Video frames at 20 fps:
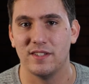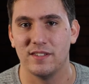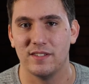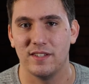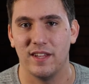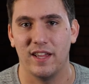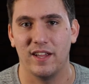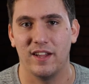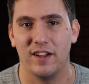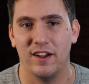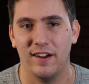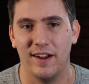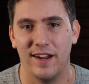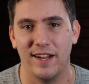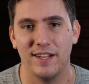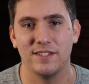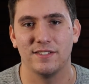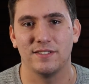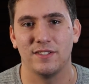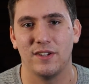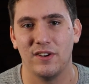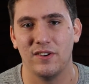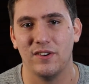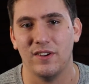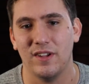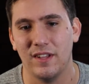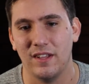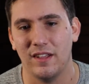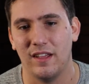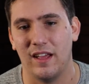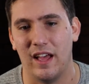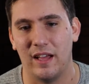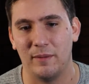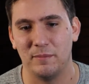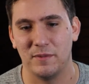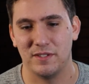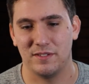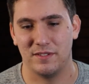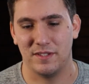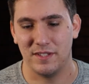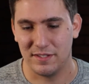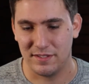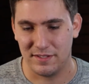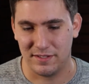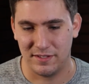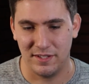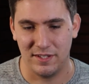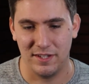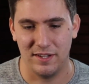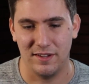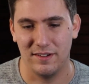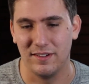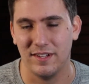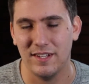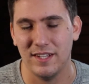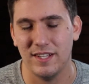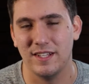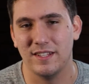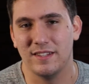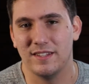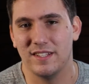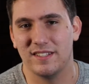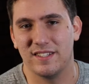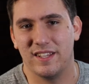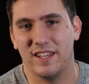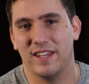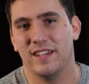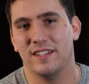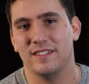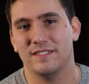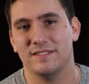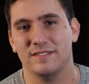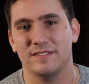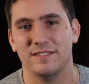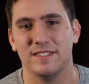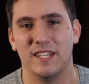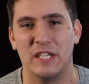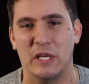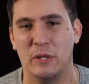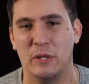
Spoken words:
It's all right, so I'm just this, this kid that